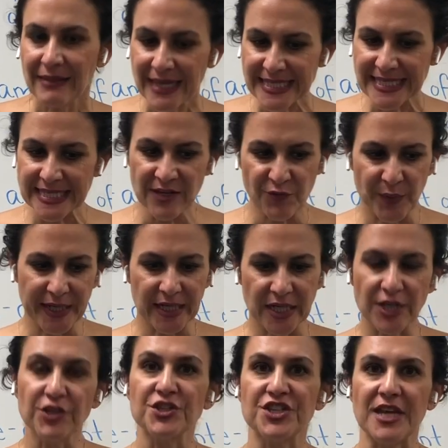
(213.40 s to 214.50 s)
let's see if we can
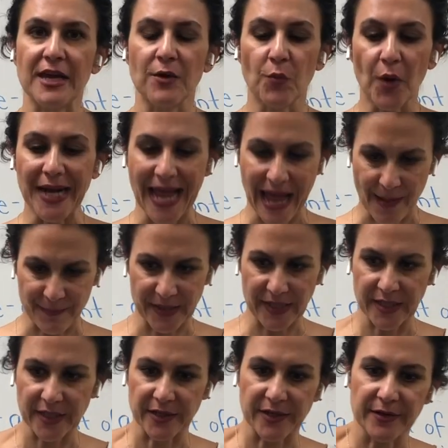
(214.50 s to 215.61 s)
understand what happened
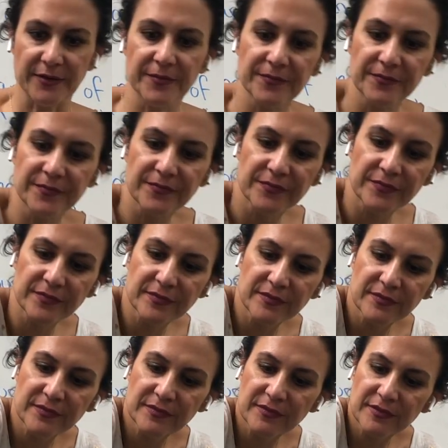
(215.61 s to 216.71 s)
here.
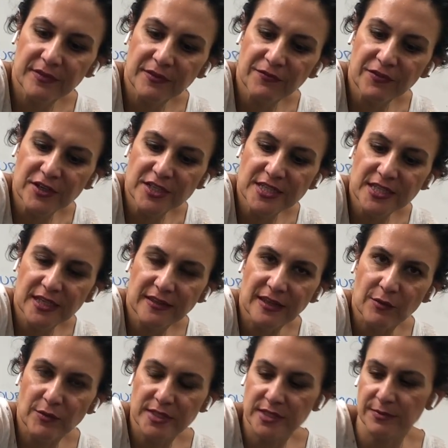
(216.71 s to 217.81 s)
The first thing that
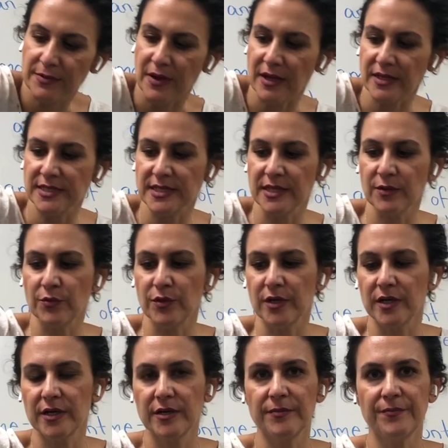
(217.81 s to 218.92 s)
was surprising
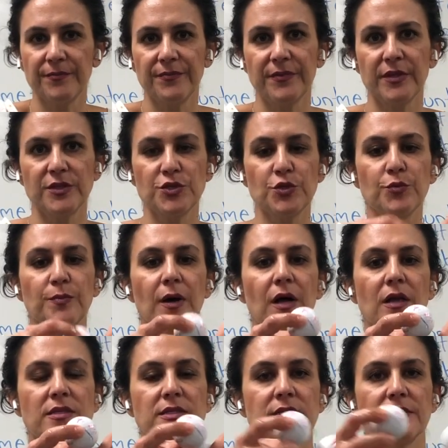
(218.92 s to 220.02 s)
were the two
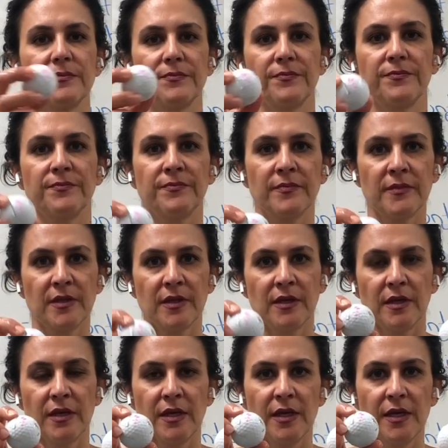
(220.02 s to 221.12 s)
balls.
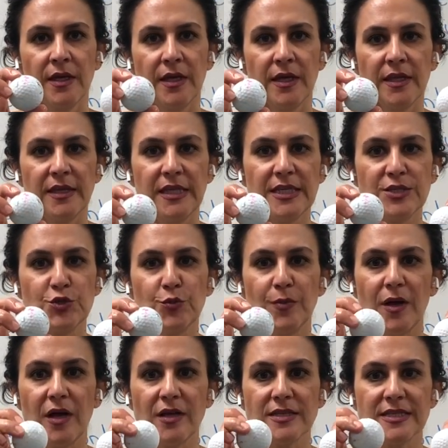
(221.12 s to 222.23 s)
These two
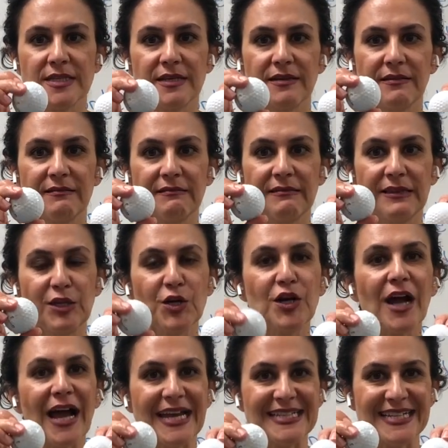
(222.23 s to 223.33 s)
balls look
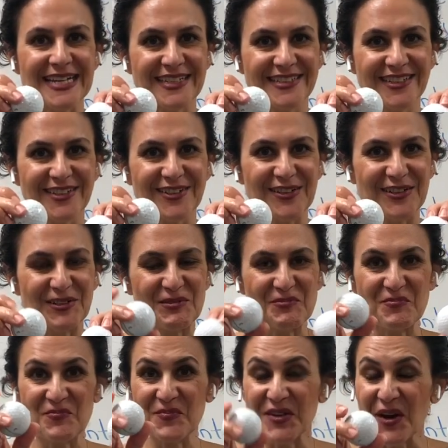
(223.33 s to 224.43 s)
identical,
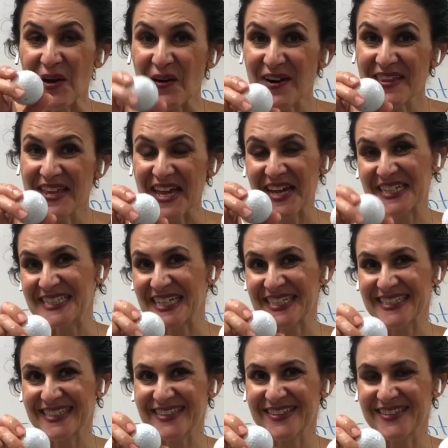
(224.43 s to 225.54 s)
but are they
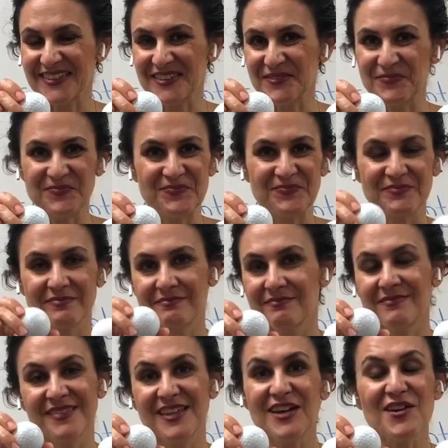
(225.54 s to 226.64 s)
identical?
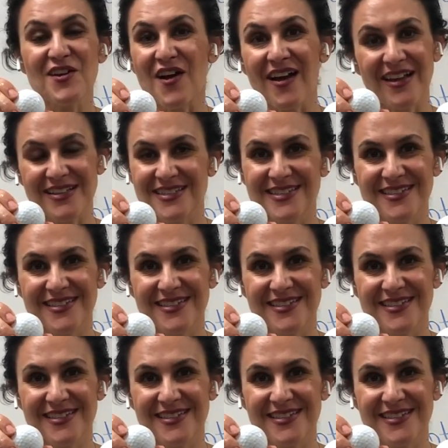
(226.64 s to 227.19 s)
They're not.